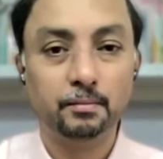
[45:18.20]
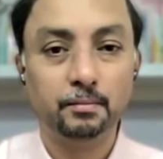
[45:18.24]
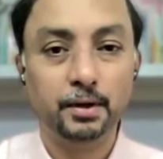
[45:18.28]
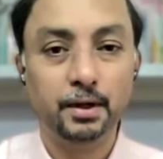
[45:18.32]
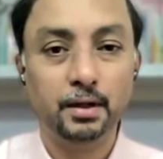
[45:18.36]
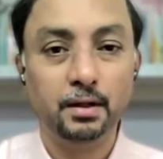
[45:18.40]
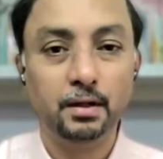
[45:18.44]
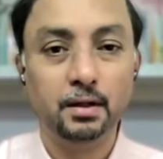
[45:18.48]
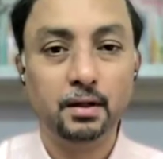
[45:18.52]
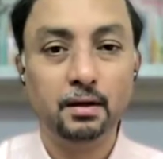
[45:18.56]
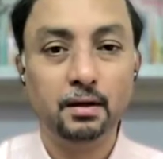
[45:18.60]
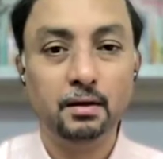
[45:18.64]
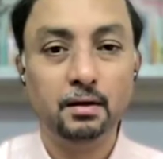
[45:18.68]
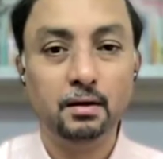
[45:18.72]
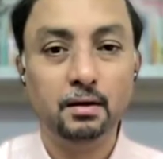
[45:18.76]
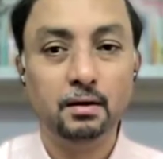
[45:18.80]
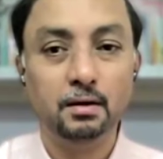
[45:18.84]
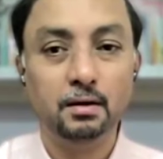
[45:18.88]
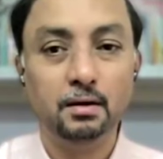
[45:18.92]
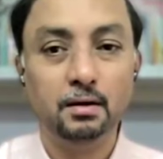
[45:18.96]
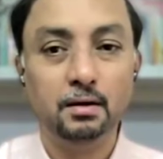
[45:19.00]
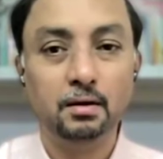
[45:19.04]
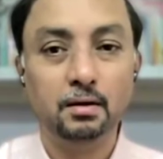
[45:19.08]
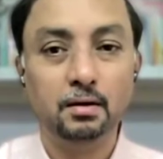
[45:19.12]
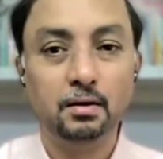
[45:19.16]
Breathe
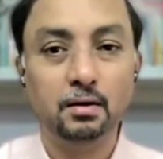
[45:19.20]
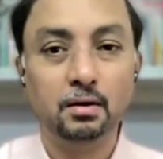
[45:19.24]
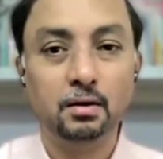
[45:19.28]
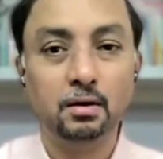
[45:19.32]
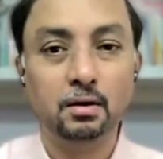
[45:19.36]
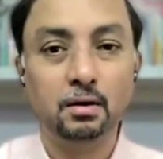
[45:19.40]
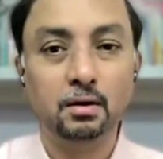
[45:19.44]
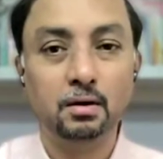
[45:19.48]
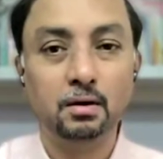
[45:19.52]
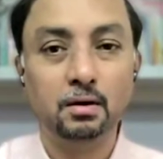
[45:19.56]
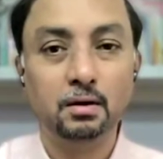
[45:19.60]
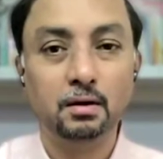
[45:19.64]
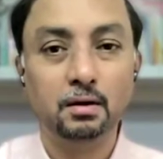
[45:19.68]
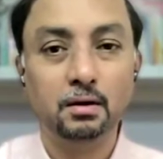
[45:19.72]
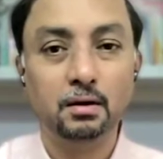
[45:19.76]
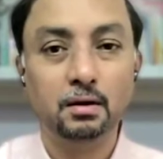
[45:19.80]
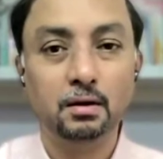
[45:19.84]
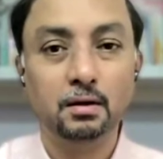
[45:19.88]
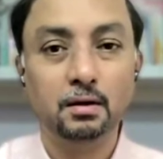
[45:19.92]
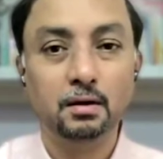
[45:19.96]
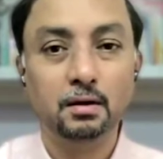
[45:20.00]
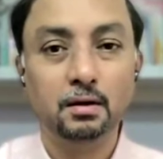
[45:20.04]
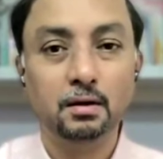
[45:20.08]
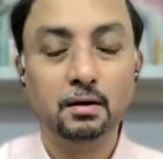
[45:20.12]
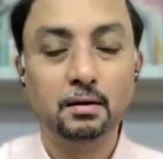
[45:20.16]
in long,
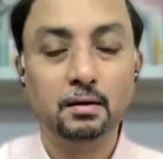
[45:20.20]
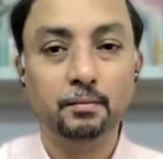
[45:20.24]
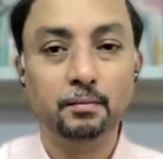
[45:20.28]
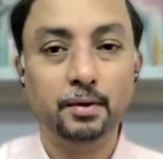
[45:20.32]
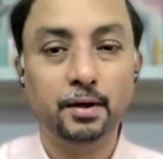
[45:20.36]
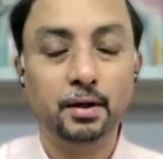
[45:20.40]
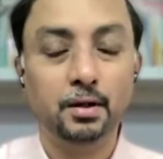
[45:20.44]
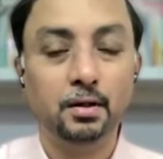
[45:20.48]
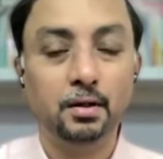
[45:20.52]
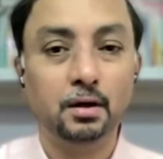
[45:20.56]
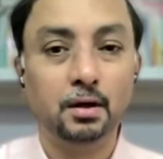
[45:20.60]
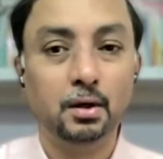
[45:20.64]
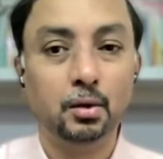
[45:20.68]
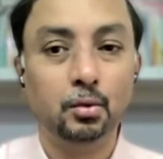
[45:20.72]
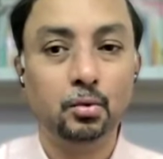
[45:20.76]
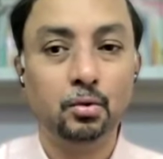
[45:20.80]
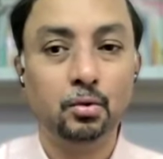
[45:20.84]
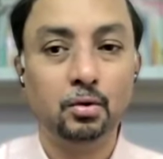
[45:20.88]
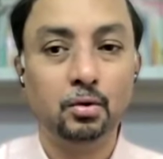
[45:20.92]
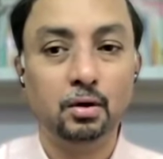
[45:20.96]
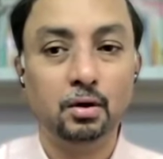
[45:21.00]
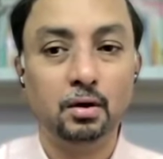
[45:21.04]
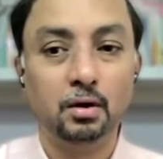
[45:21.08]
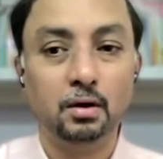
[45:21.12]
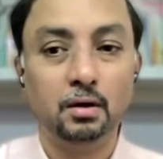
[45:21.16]
breathe
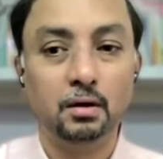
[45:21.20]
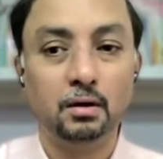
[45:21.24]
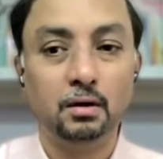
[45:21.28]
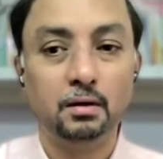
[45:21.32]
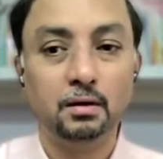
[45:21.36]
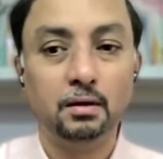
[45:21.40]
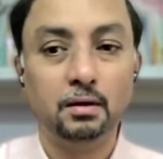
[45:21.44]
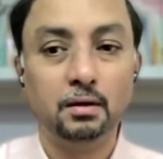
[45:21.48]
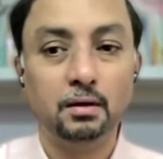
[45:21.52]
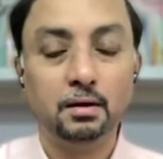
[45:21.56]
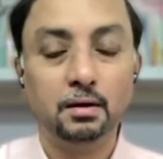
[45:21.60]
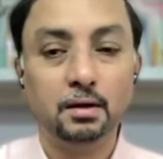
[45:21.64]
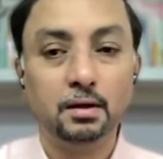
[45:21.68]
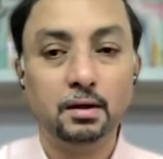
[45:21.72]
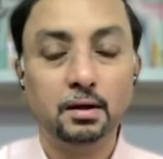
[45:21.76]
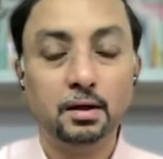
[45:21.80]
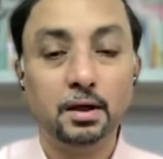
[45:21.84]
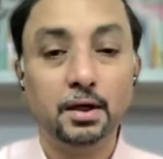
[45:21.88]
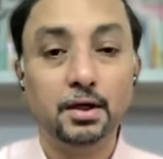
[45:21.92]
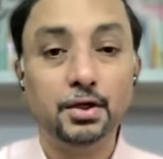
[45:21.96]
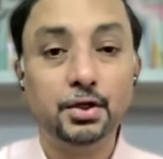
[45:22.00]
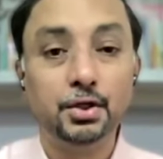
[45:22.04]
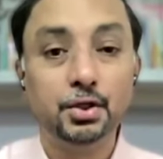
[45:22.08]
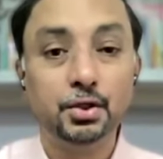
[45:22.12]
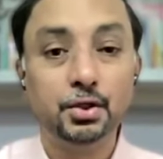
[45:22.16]
out long.
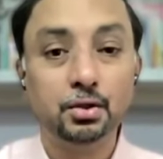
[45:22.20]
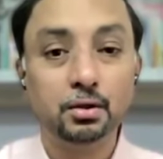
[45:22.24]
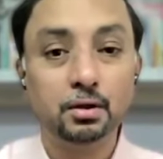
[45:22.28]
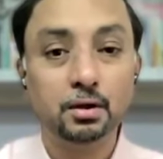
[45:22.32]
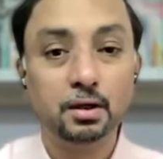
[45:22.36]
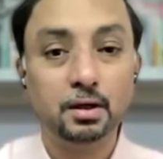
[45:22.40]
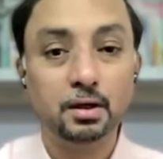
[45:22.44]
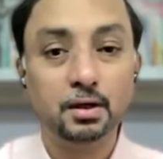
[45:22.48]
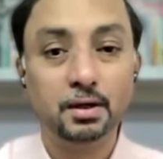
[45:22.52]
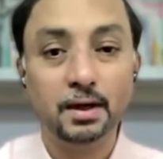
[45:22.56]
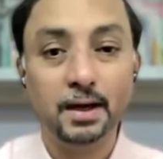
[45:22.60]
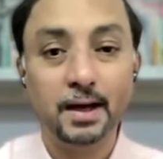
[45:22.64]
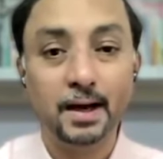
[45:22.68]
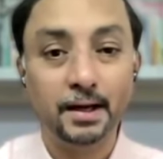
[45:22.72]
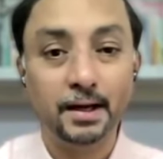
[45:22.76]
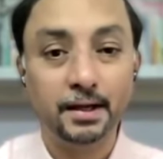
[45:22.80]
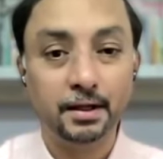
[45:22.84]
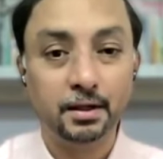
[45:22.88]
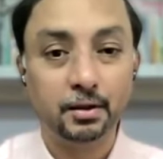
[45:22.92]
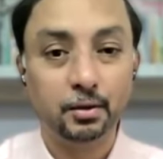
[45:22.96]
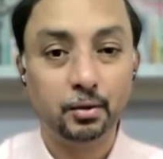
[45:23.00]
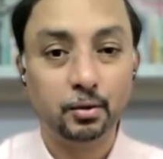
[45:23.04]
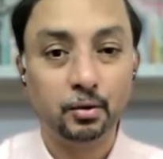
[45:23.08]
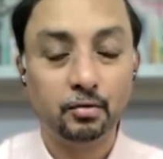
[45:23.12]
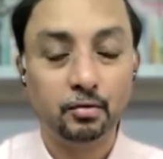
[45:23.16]
It should
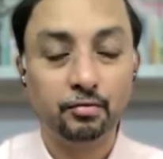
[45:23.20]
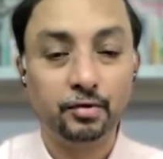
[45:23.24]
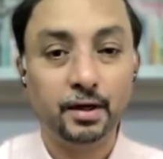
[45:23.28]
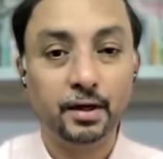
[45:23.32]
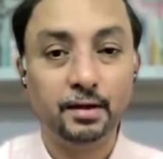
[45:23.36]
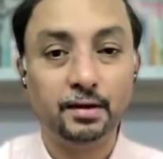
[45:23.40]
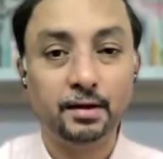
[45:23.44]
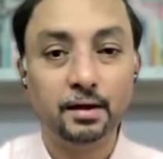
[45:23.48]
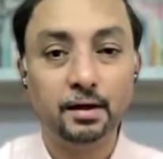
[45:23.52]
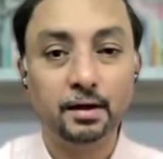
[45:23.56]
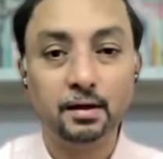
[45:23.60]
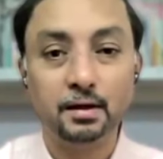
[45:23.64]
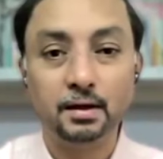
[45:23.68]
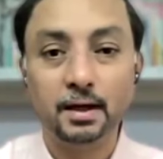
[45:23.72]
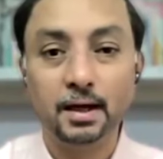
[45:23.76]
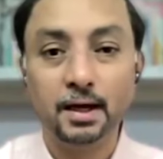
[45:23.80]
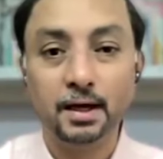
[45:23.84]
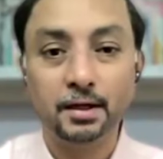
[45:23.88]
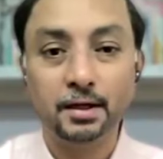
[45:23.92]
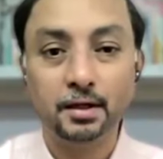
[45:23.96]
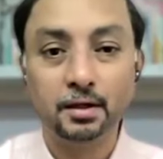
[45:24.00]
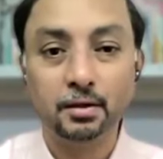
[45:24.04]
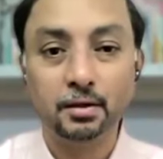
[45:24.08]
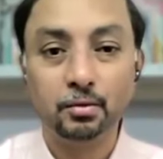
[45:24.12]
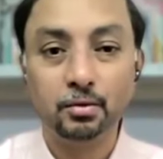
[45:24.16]
relax you. If it doesn't
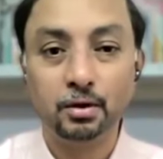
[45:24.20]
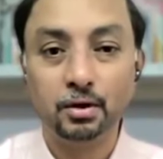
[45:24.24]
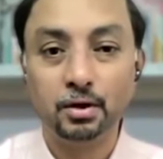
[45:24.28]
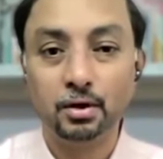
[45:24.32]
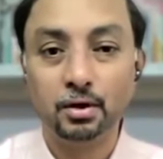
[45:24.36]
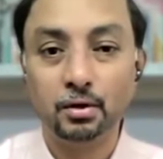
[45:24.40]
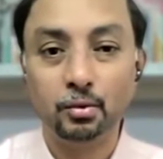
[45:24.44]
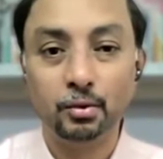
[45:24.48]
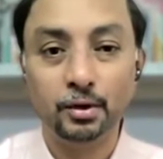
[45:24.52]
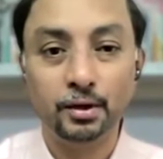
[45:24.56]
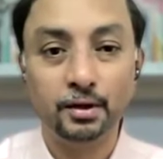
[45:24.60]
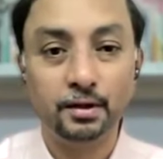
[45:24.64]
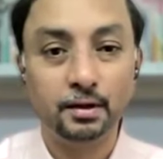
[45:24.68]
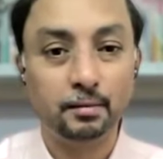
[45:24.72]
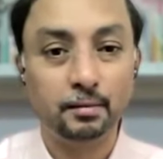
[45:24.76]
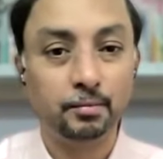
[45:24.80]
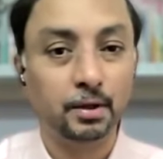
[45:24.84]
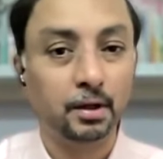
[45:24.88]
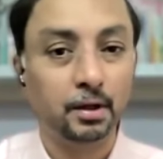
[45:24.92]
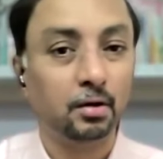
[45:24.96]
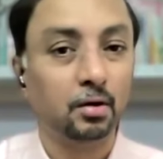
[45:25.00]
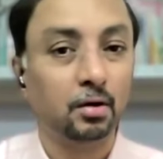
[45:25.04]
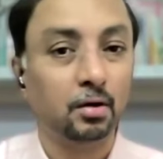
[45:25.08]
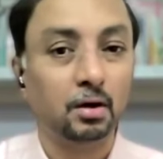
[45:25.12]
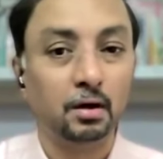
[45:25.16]
relax you, then you're doing
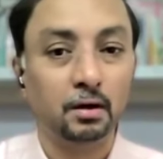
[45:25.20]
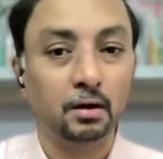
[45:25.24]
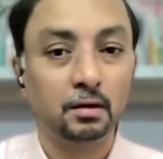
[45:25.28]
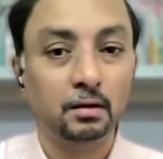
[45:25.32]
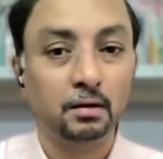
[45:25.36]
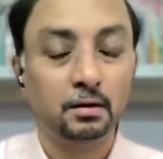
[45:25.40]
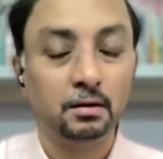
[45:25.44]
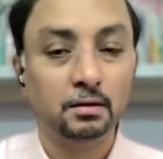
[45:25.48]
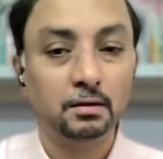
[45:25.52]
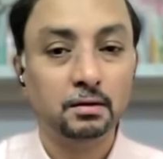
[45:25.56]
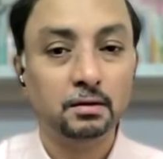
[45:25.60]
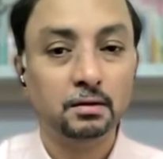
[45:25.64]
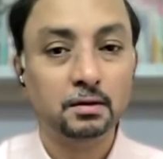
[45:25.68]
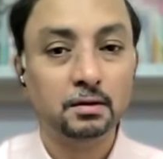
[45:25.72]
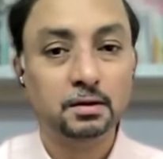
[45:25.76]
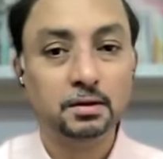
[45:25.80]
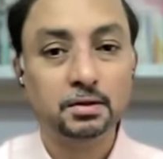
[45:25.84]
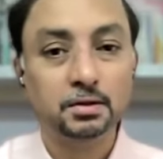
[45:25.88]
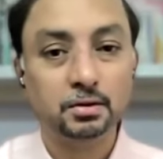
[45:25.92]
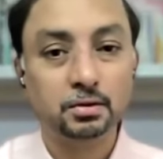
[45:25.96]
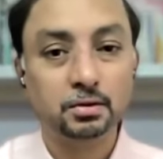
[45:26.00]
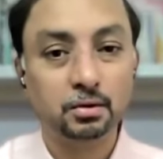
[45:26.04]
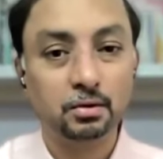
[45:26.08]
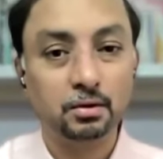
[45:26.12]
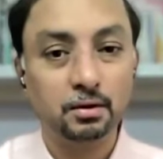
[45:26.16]
something wrong.
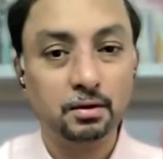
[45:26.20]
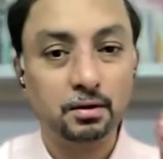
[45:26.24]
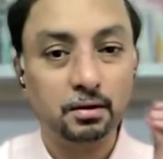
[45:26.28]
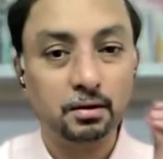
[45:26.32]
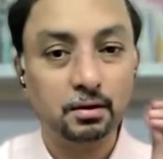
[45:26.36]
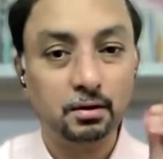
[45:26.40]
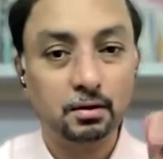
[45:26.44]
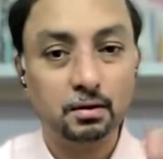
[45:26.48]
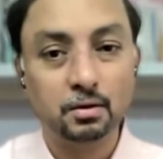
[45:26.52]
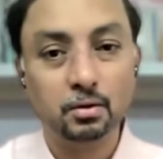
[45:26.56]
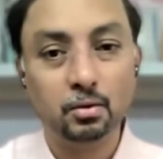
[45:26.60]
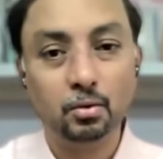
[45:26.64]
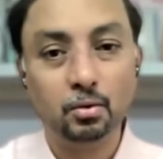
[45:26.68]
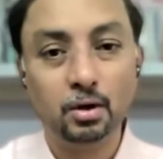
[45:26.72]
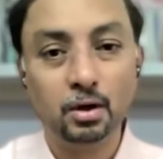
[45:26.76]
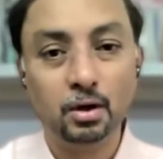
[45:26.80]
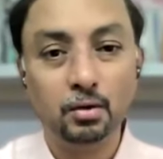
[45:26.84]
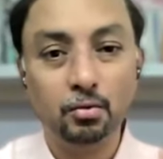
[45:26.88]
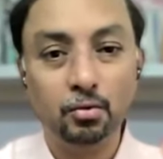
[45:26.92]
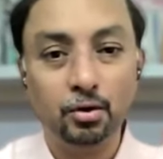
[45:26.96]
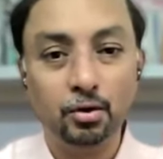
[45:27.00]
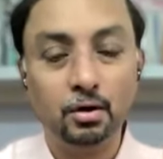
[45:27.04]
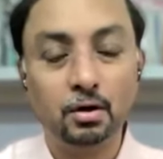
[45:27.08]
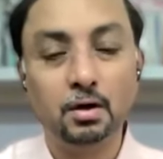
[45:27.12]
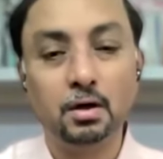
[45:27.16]
So slow
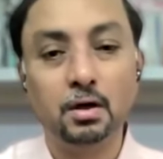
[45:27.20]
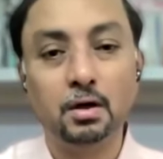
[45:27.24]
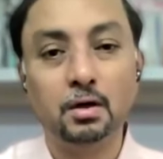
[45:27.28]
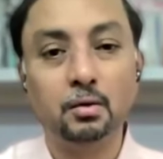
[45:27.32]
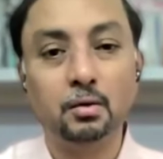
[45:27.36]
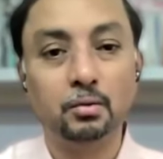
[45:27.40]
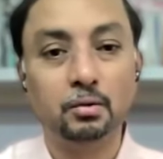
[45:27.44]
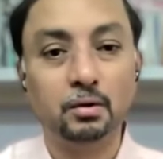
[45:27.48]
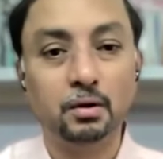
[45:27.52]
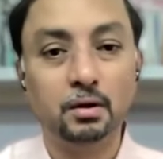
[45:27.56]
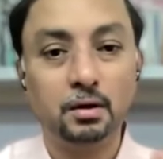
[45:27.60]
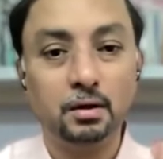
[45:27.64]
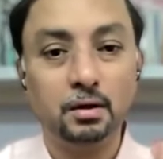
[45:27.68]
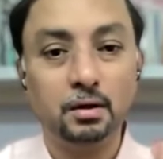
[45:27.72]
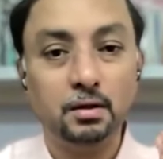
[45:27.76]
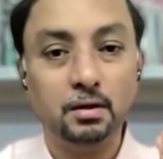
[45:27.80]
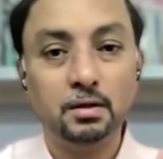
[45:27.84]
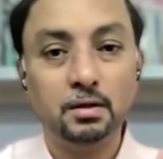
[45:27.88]
down your count.